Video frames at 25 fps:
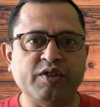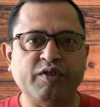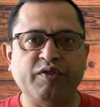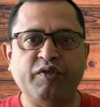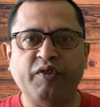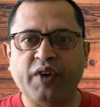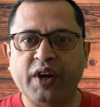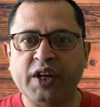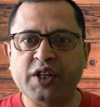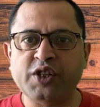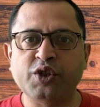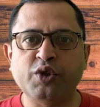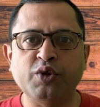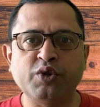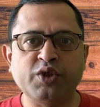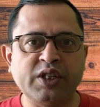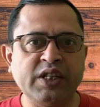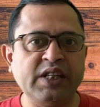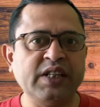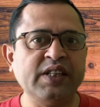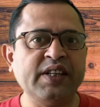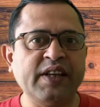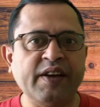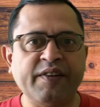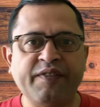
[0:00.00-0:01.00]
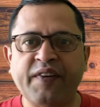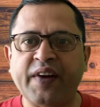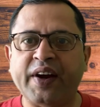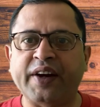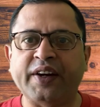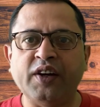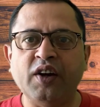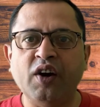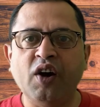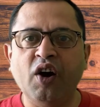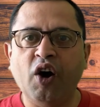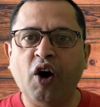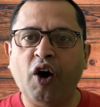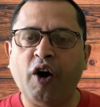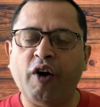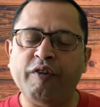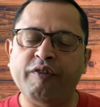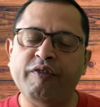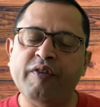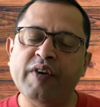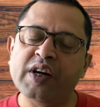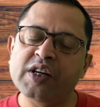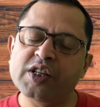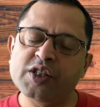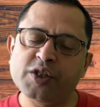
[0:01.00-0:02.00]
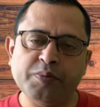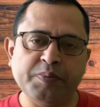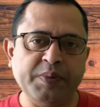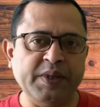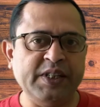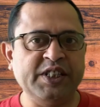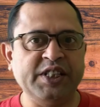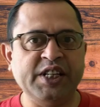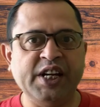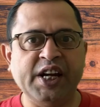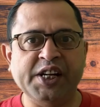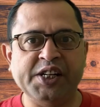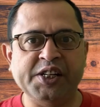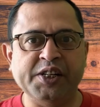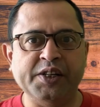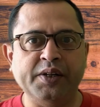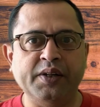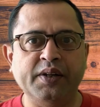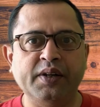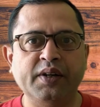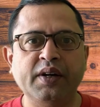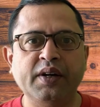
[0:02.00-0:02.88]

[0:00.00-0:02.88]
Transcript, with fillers: for us to see the effect of speciation.